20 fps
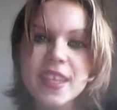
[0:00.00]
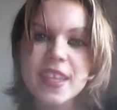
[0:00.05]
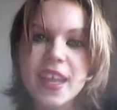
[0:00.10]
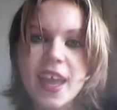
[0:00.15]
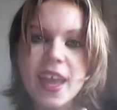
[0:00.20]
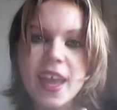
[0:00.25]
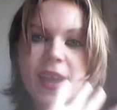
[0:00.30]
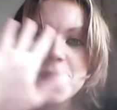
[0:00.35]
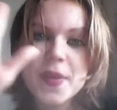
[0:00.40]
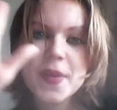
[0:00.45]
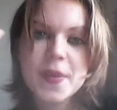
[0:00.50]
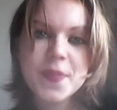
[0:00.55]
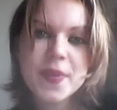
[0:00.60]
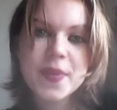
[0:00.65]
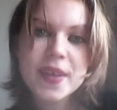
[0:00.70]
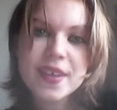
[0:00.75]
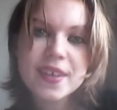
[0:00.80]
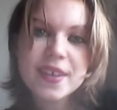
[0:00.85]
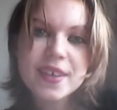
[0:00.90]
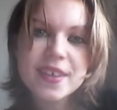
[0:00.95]
Hey
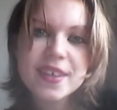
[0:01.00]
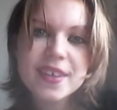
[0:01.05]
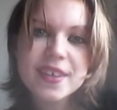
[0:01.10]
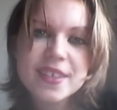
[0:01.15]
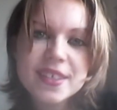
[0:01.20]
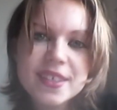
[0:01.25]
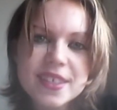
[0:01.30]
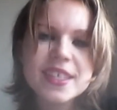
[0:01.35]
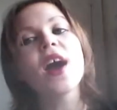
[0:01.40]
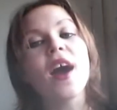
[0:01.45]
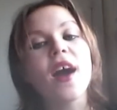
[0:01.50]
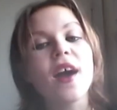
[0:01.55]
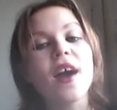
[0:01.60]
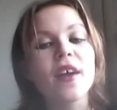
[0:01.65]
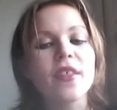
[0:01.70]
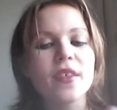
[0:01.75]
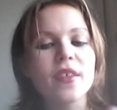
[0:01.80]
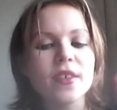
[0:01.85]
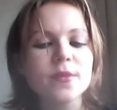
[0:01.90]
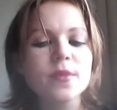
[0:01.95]
peoples!
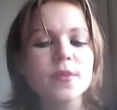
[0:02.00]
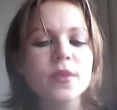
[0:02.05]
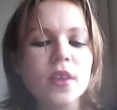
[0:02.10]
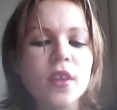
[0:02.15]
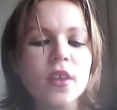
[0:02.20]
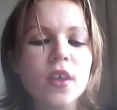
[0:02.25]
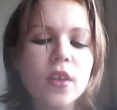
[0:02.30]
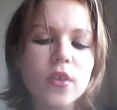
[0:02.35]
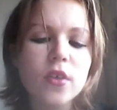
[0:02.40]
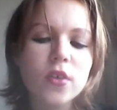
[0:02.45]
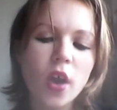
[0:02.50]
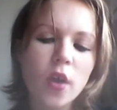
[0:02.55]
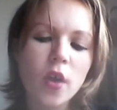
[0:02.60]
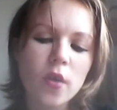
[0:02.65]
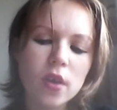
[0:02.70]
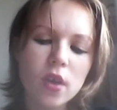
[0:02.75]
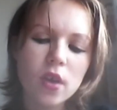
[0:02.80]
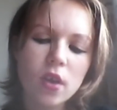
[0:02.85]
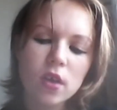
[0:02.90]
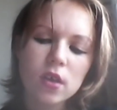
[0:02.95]
There's been a lot
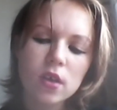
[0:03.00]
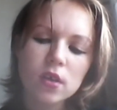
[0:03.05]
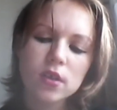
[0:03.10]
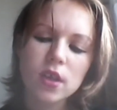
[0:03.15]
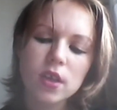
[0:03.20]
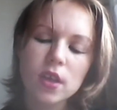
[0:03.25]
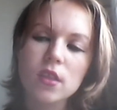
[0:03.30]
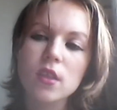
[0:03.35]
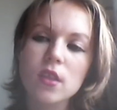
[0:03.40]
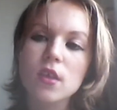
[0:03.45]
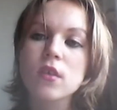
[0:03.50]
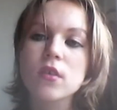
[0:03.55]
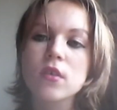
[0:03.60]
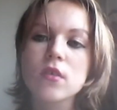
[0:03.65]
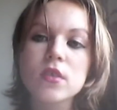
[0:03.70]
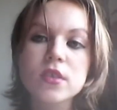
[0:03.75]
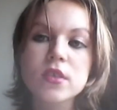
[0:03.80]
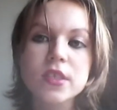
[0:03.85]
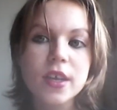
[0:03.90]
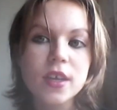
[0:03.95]
going on in the
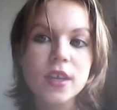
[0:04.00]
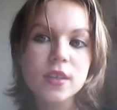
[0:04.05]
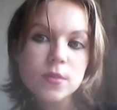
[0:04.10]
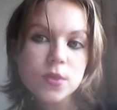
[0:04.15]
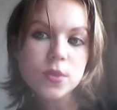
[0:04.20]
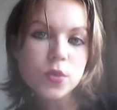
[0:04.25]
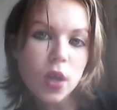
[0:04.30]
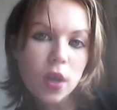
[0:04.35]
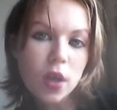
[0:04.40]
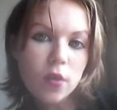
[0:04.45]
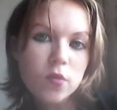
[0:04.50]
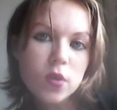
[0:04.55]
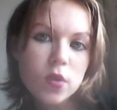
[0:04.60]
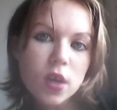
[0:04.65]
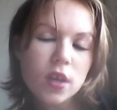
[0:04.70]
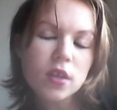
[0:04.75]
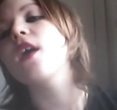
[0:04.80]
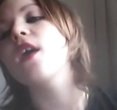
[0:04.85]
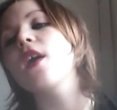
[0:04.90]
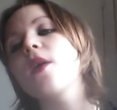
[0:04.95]
whole Asylum 12
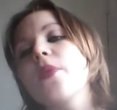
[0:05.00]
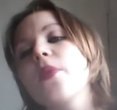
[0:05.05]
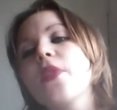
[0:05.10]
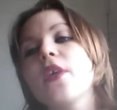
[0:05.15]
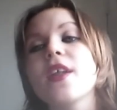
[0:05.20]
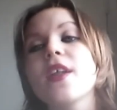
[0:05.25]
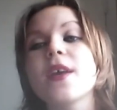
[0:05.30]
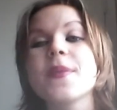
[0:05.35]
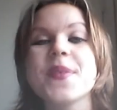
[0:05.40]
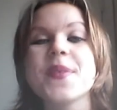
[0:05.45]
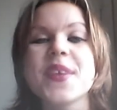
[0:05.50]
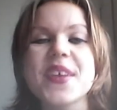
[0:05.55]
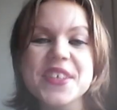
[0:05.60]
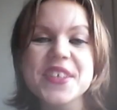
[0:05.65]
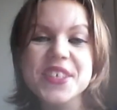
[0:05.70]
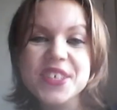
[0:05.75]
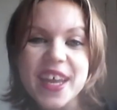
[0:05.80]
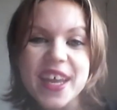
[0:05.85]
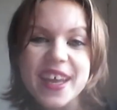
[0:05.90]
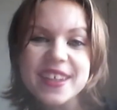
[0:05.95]
world that I'm going to
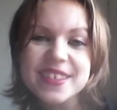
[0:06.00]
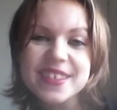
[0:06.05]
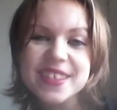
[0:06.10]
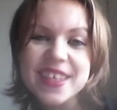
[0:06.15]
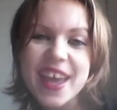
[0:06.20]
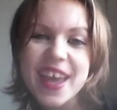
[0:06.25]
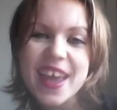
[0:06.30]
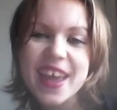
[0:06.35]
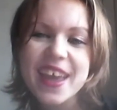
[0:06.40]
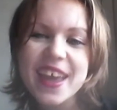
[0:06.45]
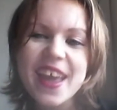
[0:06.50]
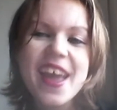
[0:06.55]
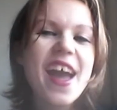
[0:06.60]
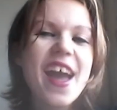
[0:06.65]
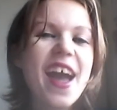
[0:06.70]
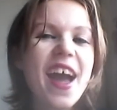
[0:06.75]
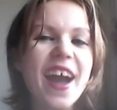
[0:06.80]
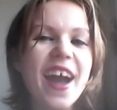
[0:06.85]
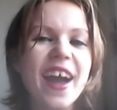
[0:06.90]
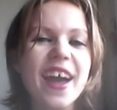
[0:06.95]
share today,
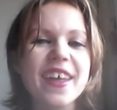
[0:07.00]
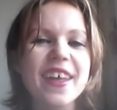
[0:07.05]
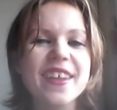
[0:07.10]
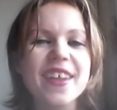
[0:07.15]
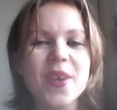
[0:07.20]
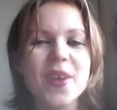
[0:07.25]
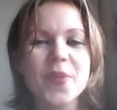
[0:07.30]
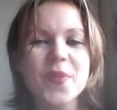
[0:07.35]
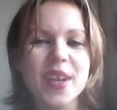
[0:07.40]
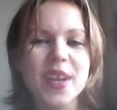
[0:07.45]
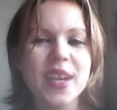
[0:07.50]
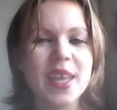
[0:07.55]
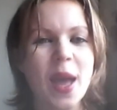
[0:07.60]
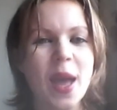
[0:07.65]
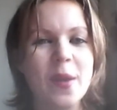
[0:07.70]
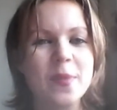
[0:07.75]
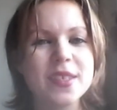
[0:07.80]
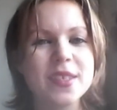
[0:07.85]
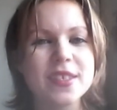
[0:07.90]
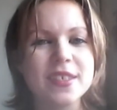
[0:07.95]
and I'm really
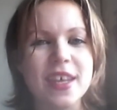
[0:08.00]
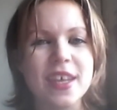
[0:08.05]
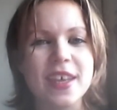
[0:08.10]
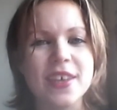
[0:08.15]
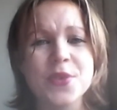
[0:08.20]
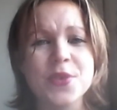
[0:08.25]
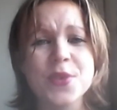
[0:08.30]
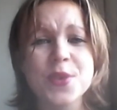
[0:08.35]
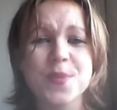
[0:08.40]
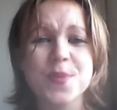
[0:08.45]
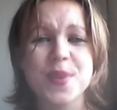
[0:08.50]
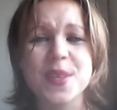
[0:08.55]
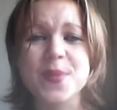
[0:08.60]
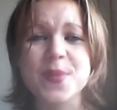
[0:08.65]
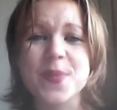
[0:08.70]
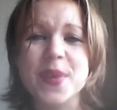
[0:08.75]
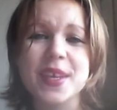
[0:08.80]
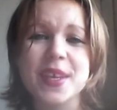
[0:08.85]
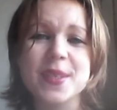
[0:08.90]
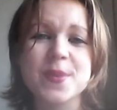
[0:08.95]
happy today. You could be the
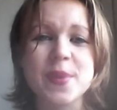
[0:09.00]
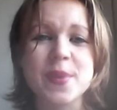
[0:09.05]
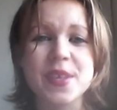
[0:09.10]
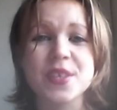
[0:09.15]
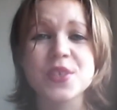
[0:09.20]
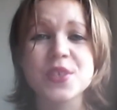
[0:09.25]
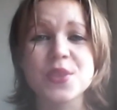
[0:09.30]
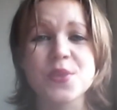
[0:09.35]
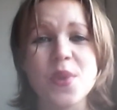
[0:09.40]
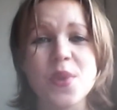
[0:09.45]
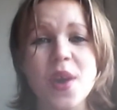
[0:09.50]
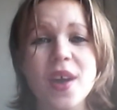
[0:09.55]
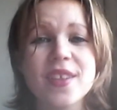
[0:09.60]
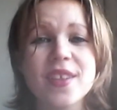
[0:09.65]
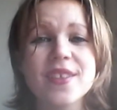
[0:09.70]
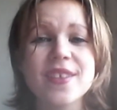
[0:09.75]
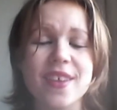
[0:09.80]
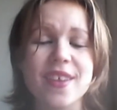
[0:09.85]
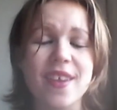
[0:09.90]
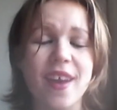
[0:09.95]
biggest bitch in the
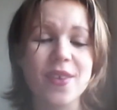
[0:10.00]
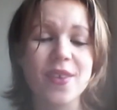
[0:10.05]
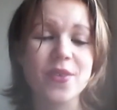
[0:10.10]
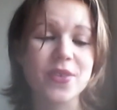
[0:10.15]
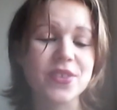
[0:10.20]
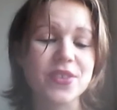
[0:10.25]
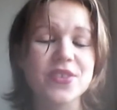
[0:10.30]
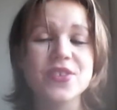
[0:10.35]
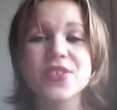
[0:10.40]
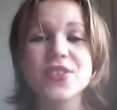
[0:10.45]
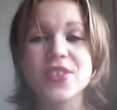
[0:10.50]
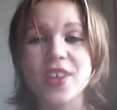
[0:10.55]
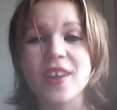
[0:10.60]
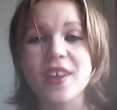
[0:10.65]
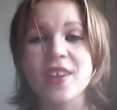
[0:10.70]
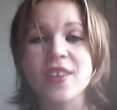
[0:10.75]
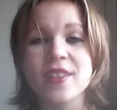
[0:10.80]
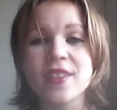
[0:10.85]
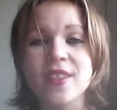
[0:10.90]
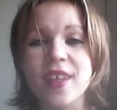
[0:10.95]
world and I would
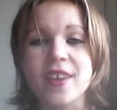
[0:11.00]
still